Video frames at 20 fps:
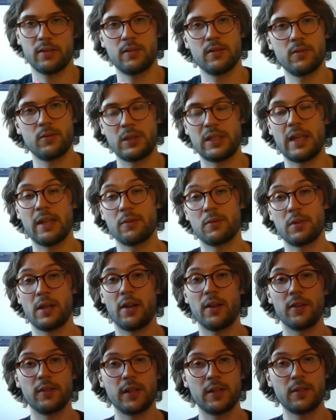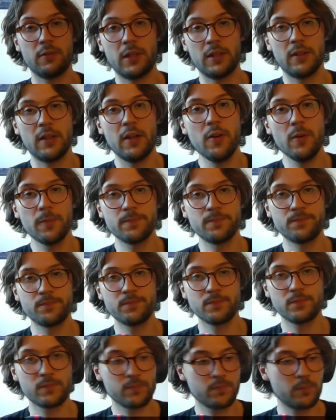we can't rely on that right now.
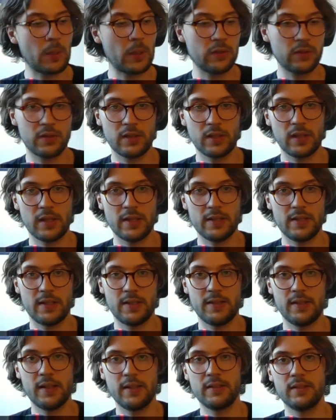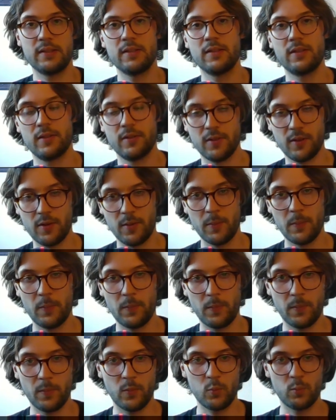But as I said,
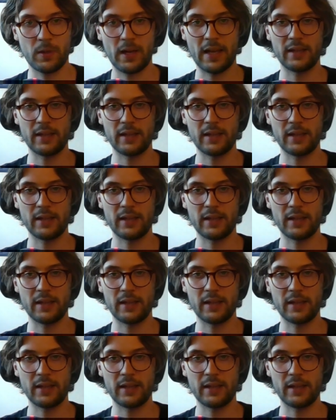playing